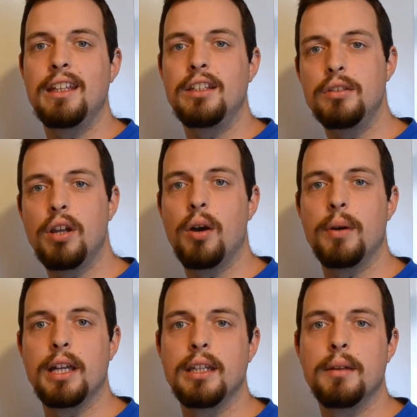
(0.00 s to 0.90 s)
You go
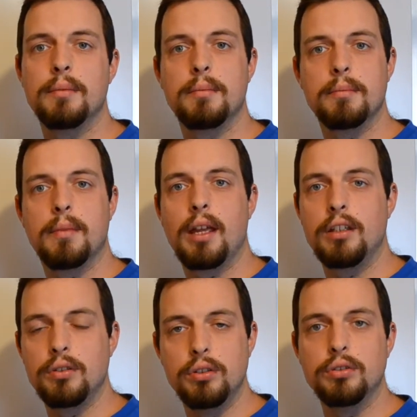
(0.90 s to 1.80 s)
in,
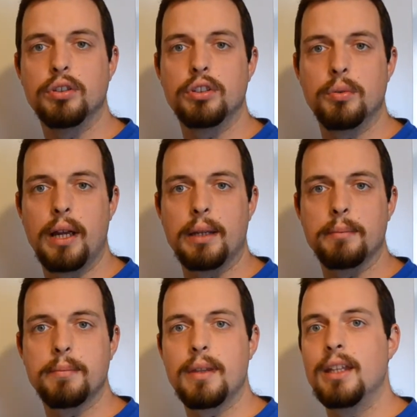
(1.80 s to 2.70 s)
you lose all your weight.
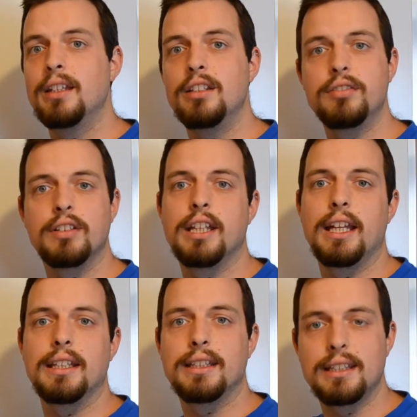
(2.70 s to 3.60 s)
You think that